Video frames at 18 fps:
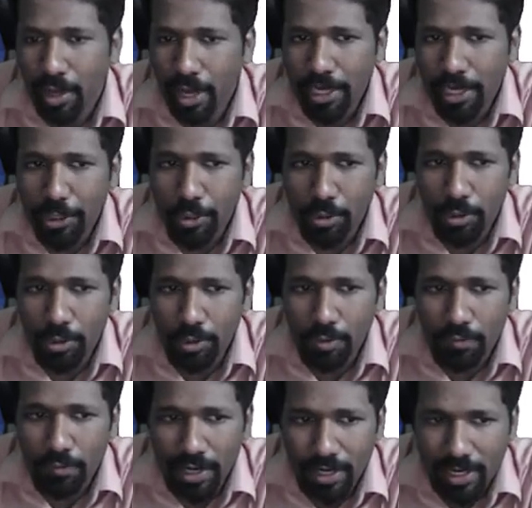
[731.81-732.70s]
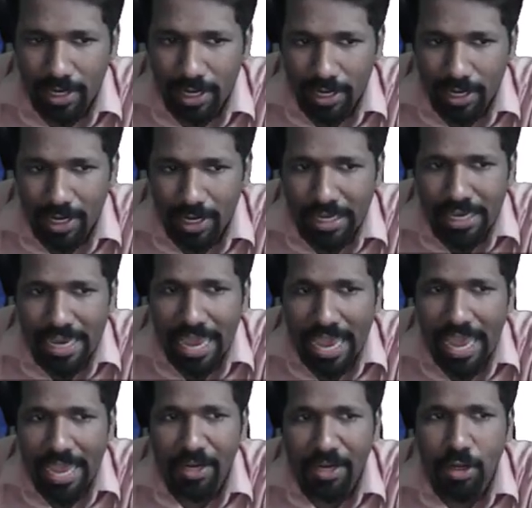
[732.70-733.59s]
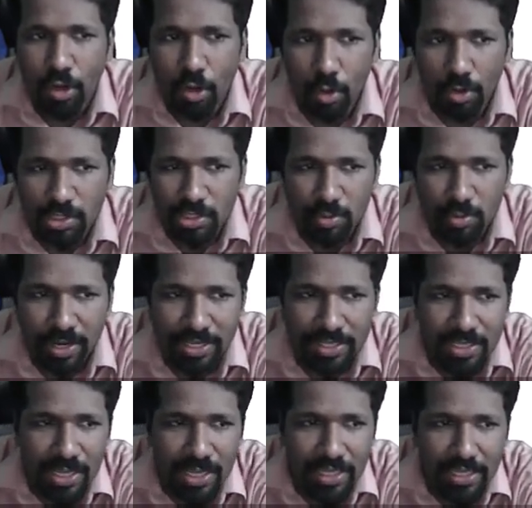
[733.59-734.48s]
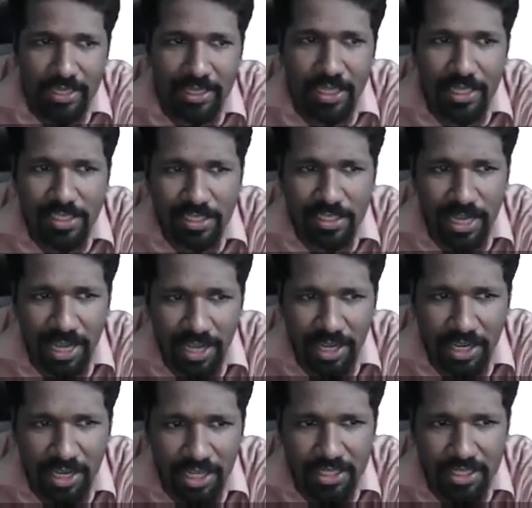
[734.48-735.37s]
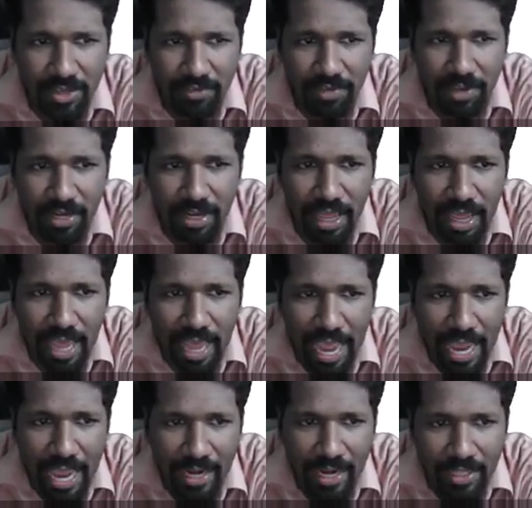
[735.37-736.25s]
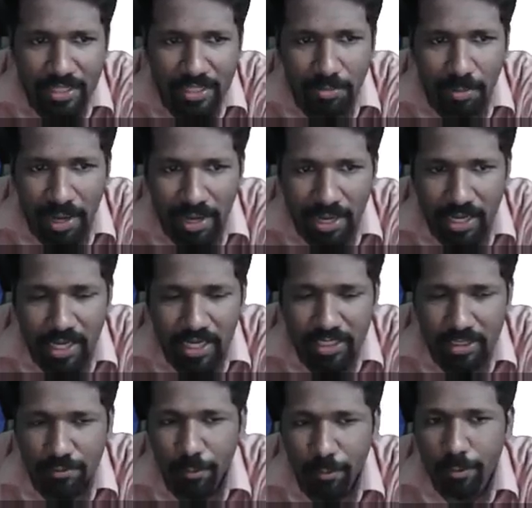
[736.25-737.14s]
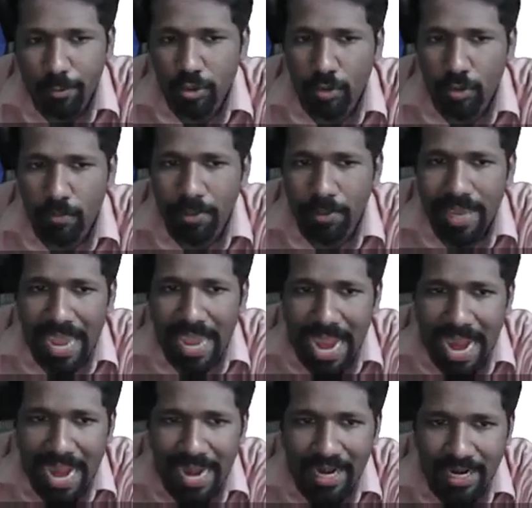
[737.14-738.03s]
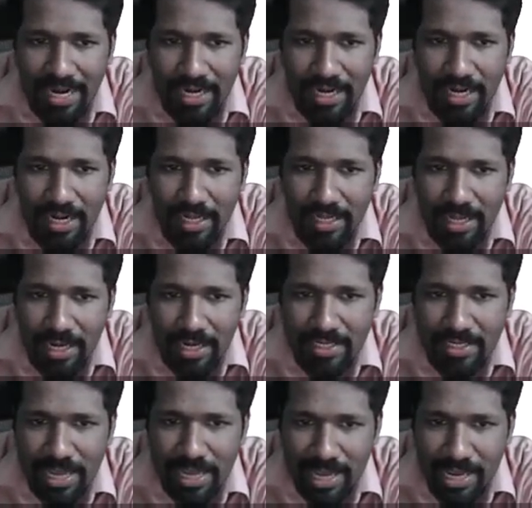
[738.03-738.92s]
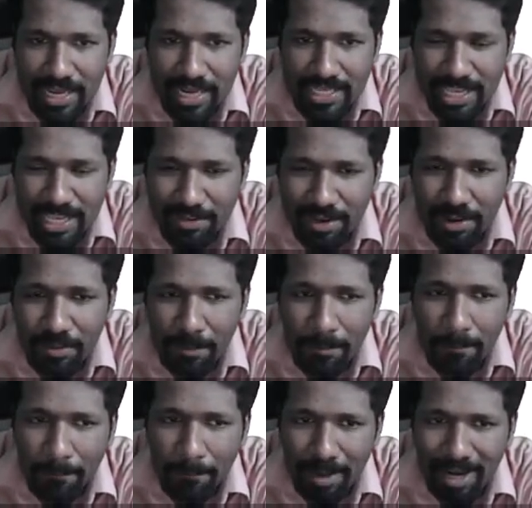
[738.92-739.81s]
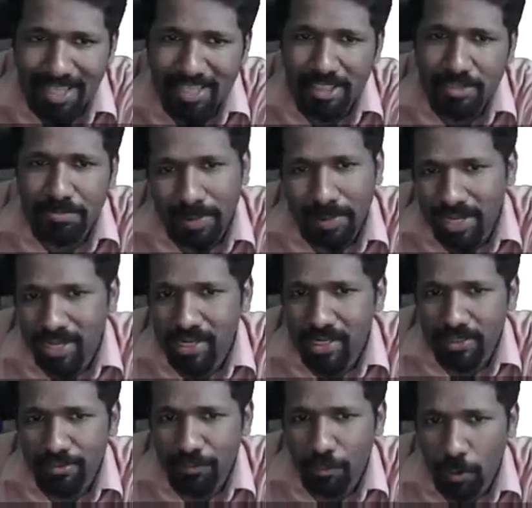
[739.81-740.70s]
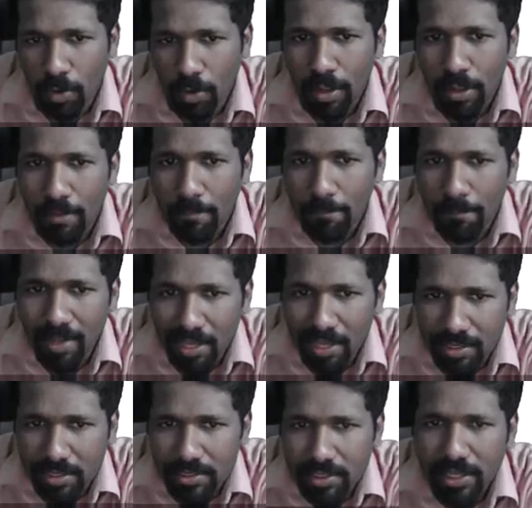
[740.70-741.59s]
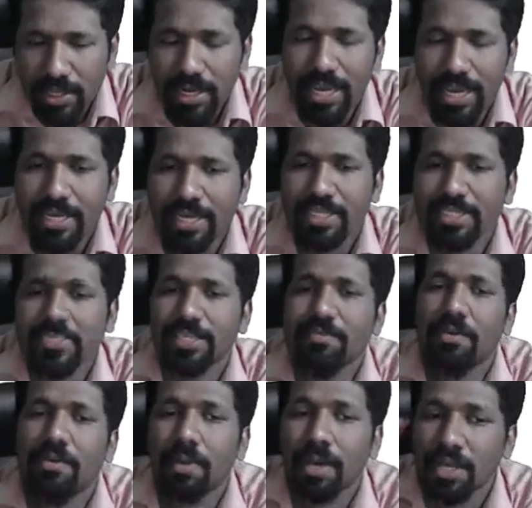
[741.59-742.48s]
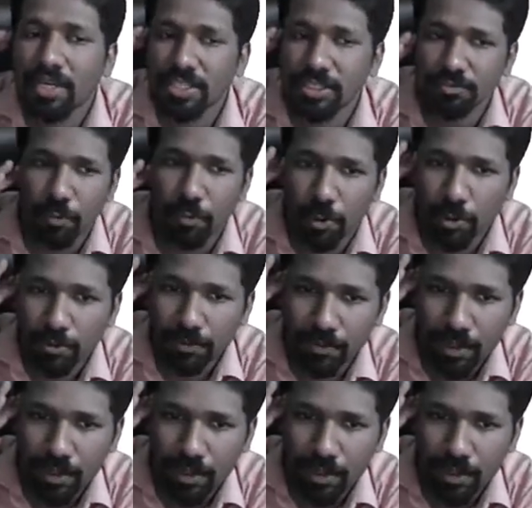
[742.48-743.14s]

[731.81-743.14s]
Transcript: I told you vertically and crosswise. This 97 and this minus 4 should be added. That is 97 plus minus 4 means 97 minus 4.